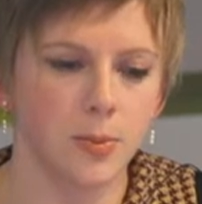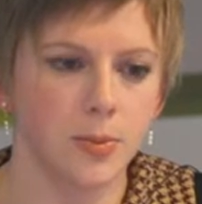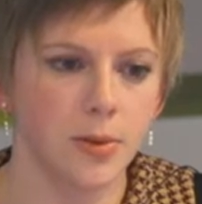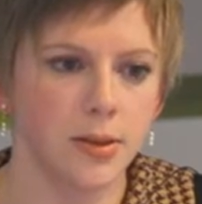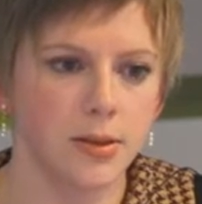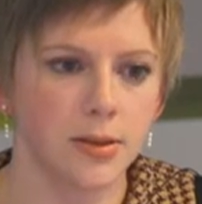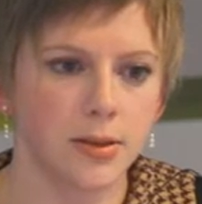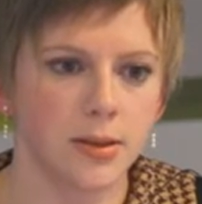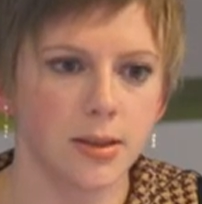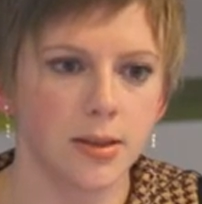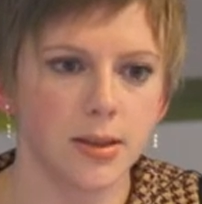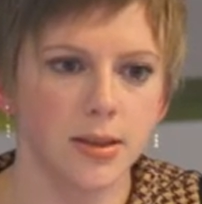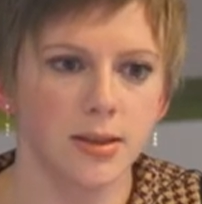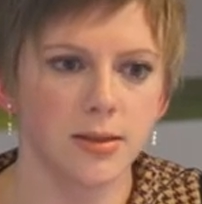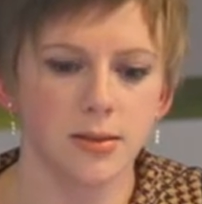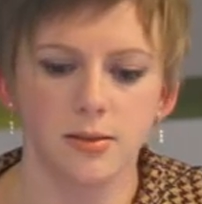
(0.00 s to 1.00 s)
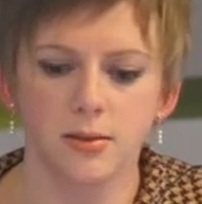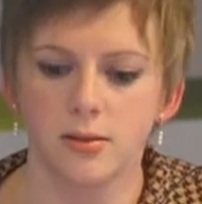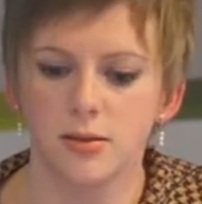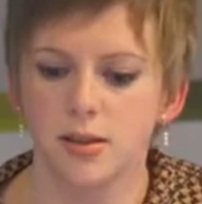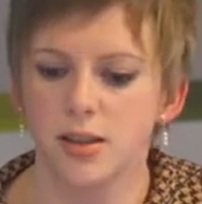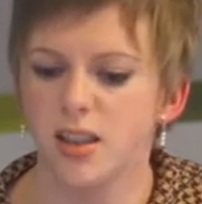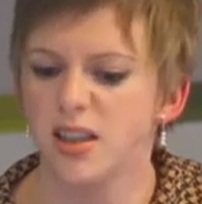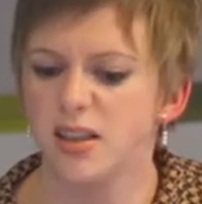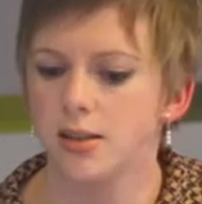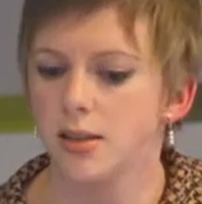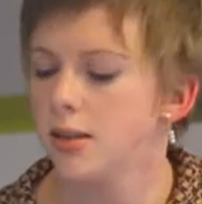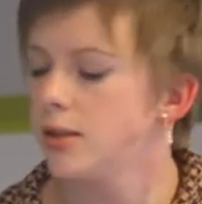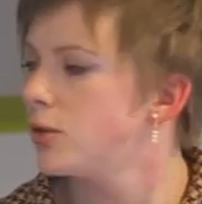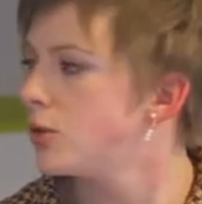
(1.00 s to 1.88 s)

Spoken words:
but it's not easy